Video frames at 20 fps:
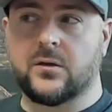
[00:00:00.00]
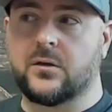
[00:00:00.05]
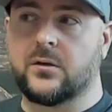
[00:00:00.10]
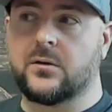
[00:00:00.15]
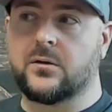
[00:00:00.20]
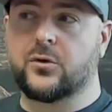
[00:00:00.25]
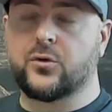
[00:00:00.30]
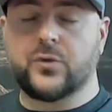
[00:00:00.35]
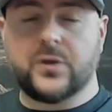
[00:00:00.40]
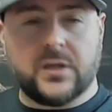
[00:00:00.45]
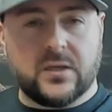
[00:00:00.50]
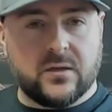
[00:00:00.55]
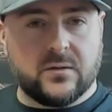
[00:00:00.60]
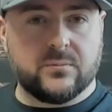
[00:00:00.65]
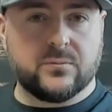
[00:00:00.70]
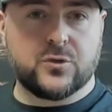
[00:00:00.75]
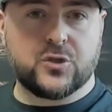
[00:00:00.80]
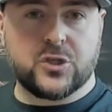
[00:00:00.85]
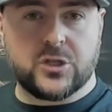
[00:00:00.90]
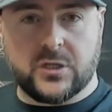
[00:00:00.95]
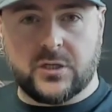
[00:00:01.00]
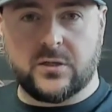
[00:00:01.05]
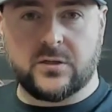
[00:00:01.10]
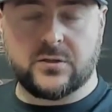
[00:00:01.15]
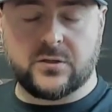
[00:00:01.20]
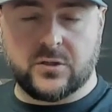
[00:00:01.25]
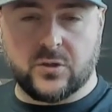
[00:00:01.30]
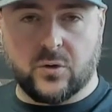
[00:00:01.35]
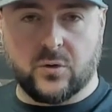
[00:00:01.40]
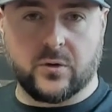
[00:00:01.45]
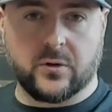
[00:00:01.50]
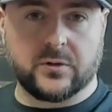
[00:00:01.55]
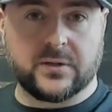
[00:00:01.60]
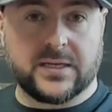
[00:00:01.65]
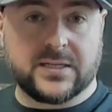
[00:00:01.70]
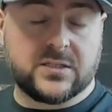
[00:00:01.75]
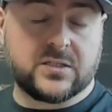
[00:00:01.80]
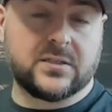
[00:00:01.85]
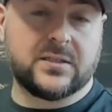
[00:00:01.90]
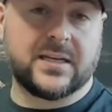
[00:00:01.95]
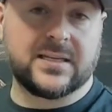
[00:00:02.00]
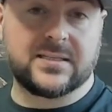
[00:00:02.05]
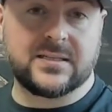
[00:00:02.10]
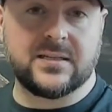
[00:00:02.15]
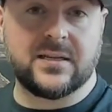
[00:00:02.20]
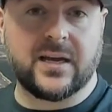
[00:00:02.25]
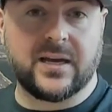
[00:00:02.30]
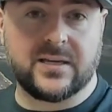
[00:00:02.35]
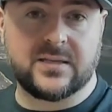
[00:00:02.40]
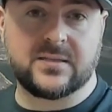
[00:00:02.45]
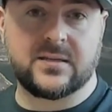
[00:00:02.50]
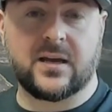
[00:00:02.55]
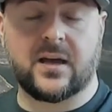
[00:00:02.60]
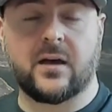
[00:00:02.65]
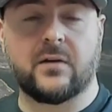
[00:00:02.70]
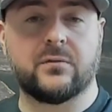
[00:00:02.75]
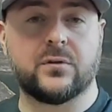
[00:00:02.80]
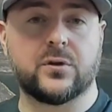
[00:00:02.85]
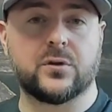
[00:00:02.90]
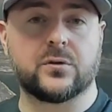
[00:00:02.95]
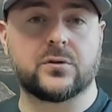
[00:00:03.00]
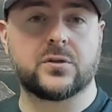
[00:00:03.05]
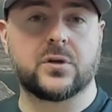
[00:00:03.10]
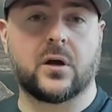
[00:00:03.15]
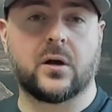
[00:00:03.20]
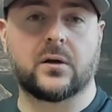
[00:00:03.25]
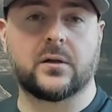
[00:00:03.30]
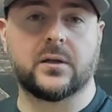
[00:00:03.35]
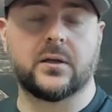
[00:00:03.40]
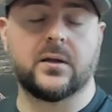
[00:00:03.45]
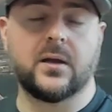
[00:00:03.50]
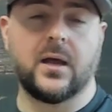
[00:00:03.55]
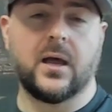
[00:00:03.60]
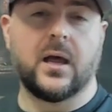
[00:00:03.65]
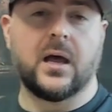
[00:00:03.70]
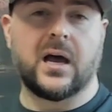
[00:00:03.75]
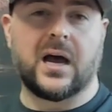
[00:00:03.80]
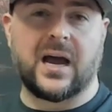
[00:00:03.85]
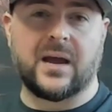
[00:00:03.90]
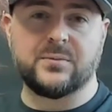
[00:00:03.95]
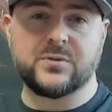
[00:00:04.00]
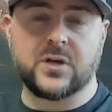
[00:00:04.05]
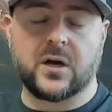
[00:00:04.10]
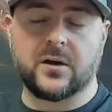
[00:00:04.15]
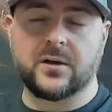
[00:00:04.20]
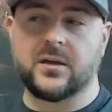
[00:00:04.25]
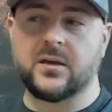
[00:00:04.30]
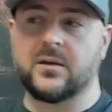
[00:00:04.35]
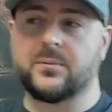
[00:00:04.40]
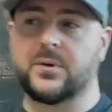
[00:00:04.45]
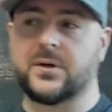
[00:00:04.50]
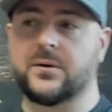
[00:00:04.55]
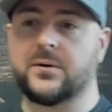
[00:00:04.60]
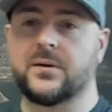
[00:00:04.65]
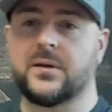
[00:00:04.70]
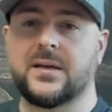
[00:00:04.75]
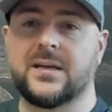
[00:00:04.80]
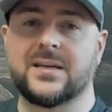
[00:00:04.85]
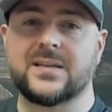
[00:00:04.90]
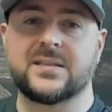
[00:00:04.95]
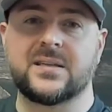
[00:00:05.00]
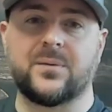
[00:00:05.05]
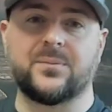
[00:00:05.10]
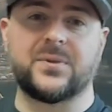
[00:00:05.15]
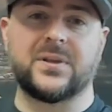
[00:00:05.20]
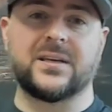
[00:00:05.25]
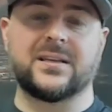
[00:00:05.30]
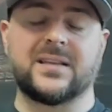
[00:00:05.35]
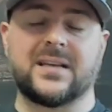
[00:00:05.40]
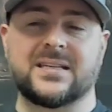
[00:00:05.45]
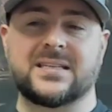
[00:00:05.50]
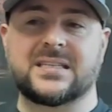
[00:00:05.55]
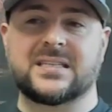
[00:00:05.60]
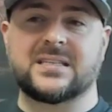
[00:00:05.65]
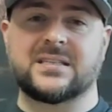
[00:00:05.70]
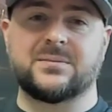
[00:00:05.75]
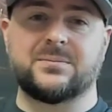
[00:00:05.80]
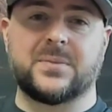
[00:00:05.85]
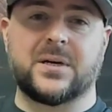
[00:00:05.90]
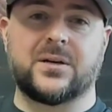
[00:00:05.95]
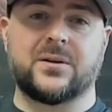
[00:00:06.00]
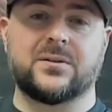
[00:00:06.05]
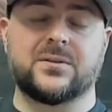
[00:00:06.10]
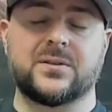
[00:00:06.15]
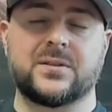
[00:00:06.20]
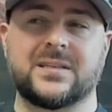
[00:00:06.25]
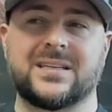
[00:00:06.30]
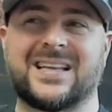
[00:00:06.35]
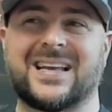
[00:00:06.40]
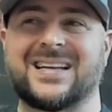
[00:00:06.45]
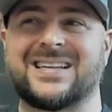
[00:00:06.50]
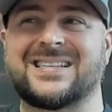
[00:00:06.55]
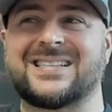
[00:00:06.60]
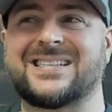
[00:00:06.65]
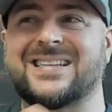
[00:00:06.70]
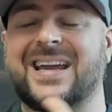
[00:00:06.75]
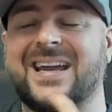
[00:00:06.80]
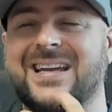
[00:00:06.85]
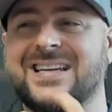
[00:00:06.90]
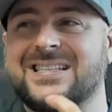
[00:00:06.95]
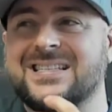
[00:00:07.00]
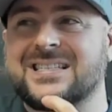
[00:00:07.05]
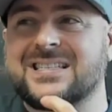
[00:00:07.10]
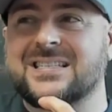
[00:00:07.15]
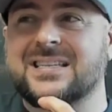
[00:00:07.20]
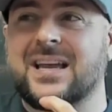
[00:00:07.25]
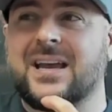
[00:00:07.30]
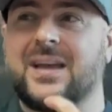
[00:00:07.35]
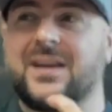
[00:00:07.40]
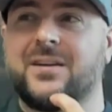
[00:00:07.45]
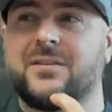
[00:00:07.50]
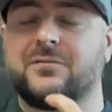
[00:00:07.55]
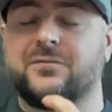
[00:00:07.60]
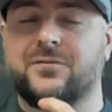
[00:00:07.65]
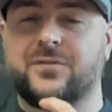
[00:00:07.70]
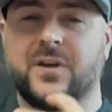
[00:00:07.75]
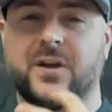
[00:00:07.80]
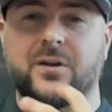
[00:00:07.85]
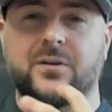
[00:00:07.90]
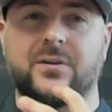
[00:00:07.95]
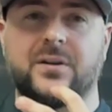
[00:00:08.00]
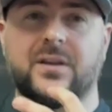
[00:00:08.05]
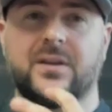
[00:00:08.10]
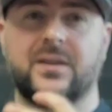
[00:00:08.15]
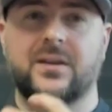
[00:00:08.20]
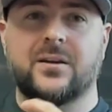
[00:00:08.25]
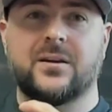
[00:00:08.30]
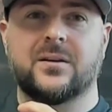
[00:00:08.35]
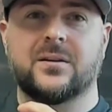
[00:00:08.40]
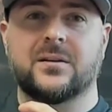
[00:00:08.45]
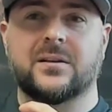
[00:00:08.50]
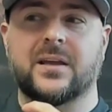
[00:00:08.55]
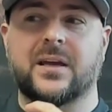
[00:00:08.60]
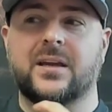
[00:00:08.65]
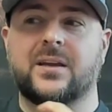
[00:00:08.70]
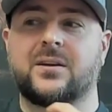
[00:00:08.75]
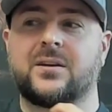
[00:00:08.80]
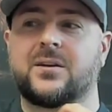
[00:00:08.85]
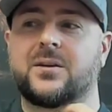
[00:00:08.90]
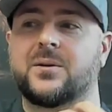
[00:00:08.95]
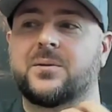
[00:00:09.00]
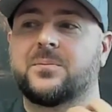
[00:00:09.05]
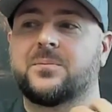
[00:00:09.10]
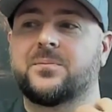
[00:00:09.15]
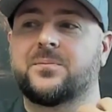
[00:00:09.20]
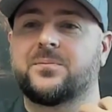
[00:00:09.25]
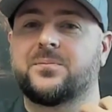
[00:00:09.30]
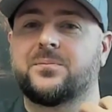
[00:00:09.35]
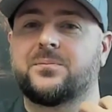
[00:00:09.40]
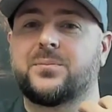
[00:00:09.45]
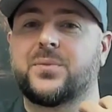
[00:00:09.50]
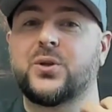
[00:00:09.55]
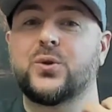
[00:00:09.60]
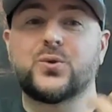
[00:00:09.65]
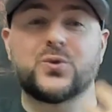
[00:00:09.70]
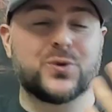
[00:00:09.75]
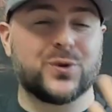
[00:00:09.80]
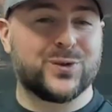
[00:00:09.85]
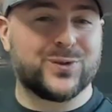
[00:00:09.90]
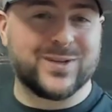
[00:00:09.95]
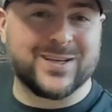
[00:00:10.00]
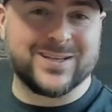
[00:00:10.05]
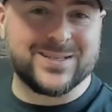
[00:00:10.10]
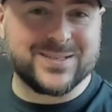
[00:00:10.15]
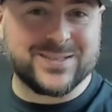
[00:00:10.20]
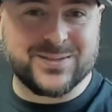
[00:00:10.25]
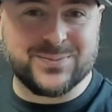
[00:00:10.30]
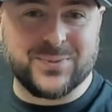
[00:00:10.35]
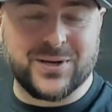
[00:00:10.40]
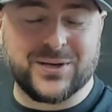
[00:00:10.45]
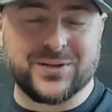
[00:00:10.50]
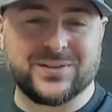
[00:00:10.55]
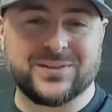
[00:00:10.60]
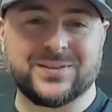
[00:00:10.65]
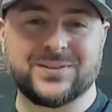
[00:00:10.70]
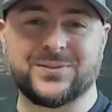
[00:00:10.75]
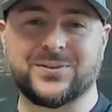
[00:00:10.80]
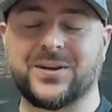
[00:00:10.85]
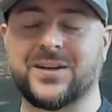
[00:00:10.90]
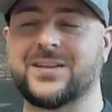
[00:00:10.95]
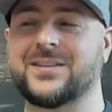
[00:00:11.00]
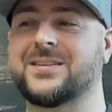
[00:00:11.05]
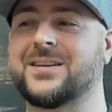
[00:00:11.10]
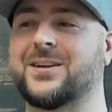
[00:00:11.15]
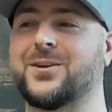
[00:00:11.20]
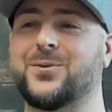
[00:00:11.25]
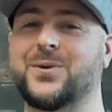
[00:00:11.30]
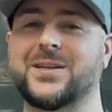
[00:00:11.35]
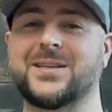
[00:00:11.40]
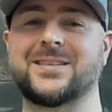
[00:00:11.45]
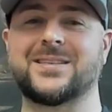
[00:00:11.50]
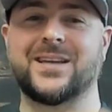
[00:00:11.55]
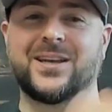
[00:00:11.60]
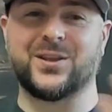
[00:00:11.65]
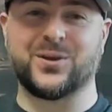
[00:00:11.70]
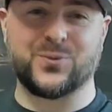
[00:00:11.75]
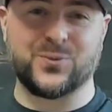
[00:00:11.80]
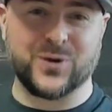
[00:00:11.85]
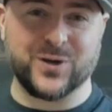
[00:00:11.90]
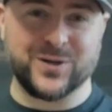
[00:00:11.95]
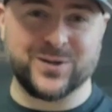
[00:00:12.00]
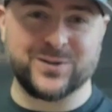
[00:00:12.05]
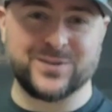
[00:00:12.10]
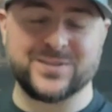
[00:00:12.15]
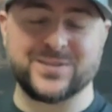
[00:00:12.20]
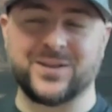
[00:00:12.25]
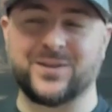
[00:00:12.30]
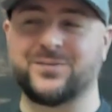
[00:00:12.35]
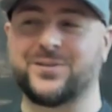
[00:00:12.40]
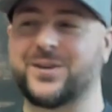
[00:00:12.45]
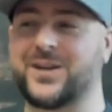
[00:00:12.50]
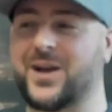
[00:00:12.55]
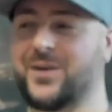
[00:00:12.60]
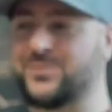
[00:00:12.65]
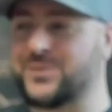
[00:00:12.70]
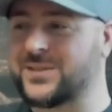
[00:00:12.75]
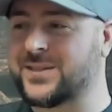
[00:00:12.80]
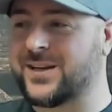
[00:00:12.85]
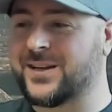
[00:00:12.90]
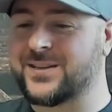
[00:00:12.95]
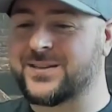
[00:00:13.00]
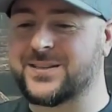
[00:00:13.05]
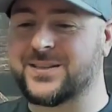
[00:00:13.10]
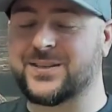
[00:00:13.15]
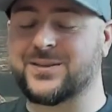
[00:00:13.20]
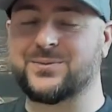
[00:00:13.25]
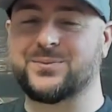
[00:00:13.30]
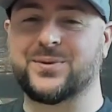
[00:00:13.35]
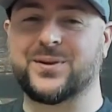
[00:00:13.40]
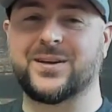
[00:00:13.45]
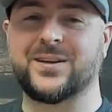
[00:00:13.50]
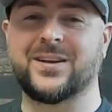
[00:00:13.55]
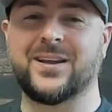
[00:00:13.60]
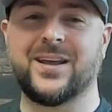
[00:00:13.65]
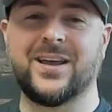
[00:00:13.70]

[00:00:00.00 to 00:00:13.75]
cream, cheese, yogurt. That's nice to have in your chocolate. I'm talking about something that tastes very like putrid things smell, right? I don't want to say the word. It's not very appetizing, but